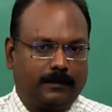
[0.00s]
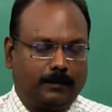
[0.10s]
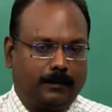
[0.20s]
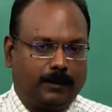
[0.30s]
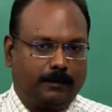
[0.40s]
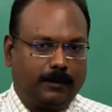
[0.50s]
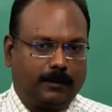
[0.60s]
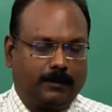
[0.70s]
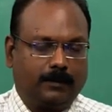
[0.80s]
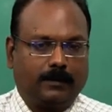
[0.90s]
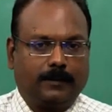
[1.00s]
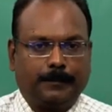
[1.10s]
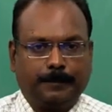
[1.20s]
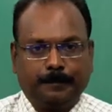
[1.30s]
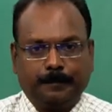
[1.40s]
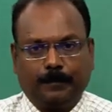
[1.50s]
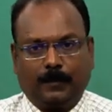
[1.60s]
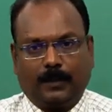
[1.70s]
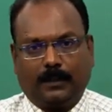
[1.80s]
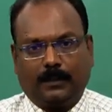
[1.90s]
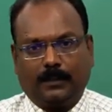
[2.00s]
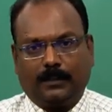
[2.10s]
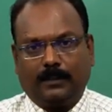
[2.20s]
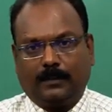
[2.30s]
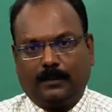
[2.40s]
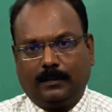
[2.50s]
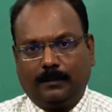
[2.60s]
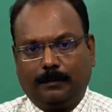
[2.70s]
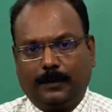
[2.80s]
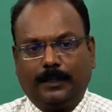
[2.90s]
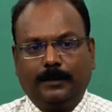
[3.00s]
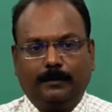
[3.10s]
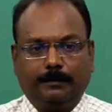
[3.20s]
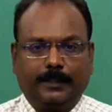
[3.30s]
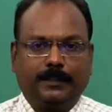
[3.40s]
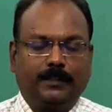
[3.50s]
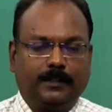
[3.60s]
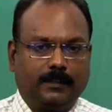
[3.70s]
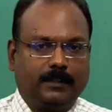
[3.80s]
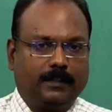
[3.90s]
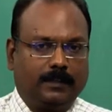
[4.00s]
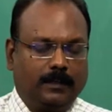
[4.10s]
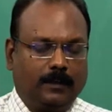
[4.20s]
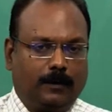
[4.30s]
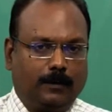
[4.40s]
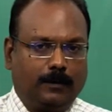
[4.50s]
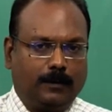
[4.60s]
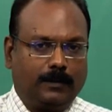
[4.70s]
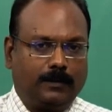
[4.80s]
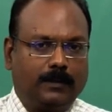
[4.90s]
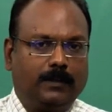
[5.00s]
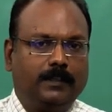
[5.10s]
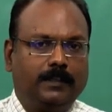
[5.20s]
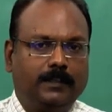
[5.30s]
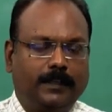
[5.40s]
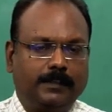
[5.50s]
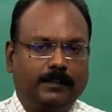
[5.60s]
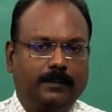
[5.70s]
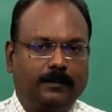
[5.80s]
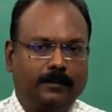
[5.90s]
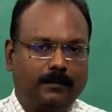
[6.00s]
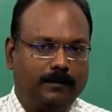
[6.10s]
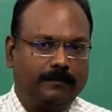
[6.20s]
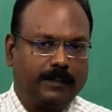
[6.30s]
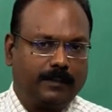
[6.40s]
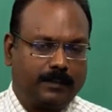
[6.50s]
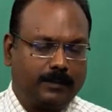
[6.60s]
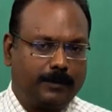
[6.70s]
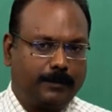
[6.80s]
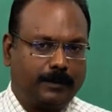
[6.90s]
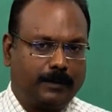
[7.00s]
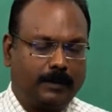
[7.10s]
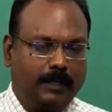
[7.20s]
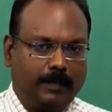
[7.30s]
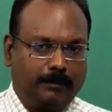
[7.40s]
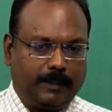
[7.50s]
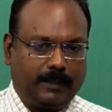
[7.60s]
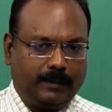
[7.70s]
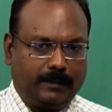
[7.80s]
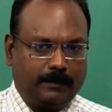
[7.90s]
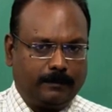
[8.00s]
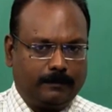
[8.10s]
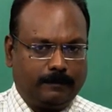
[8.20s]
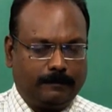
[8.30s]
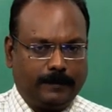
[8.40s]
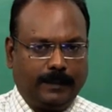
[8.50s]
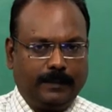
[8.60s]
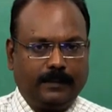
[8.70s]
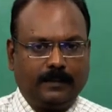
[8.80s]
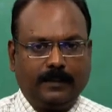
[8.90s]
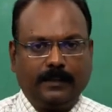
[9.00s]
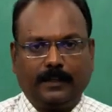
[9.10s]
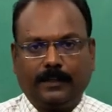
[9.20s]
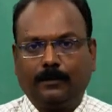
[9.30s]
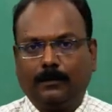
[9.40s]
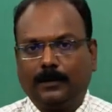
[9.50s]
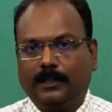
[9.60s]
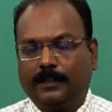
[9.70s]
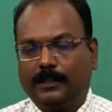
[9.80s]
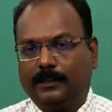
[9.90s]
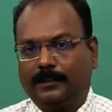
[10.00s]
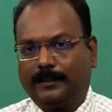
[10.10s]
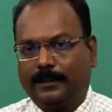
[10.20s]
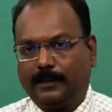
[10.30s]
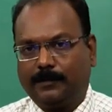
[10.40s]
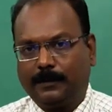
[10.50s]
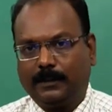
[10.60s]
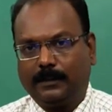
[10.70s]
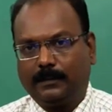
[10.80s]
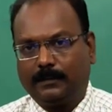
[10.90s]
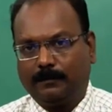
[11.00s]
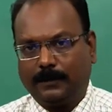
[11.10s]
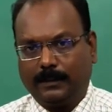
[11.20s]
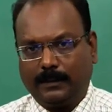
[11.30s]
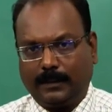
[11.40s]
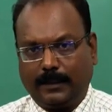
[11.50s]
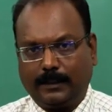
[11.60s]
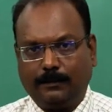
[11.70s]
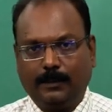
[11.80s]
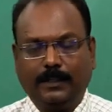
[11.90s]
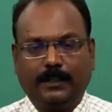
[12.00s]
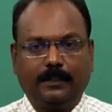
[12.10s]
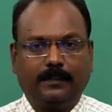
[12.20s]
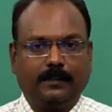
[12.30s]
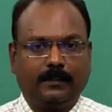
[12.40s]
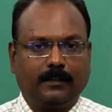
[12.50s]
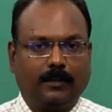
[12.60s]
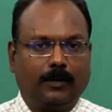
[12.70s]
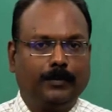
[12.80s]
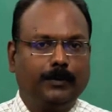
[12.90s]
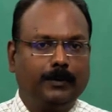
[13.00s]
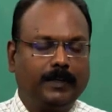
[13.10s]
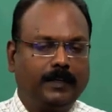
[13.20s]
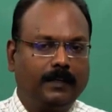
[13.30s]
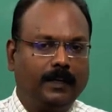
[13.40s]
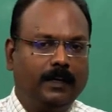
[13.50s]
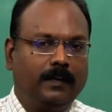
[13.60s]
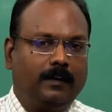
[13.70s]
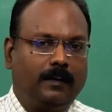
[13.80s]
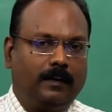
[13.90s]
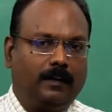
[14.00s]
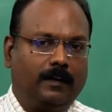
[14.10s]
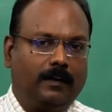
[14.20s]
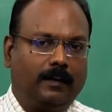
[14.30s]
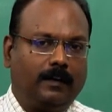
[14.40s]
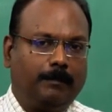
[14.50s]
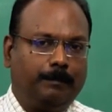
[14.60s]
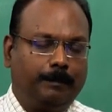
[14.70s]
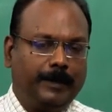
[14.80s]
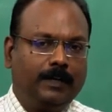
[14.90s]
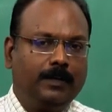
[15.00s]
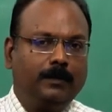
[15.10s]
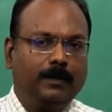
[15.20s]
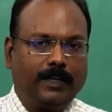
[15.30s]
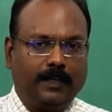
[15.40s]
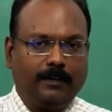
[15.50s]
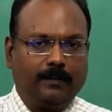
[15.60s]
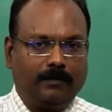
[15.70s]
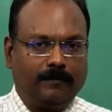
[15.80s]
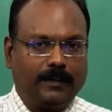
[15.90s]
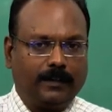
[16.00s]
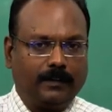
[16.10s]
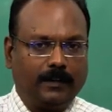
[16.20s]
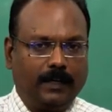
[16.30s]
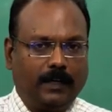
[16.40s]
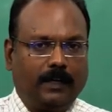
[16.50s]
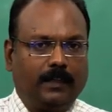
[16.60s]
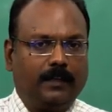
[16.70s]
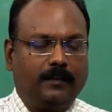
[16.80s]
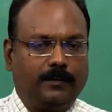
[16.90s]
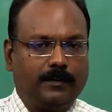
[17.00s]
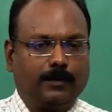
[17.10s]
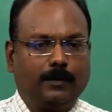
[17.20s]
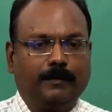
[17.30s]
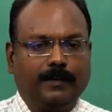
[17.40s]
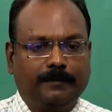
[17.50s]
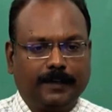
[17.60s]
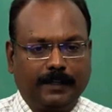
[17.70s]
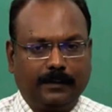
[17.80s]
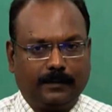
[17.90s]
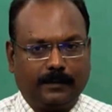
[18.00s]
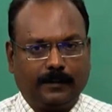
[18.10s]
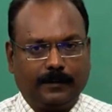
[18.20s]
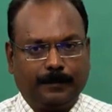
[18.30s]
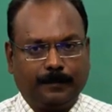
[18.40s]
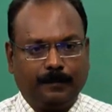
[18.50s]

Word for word: So, that was uh, discussed by Bertrand Russell, although it's not an essay on conflict resolution, but there is a very interesting anecdote that he shares with us, which actually tells us how you can pin down any conflicts and then resolve it very easily.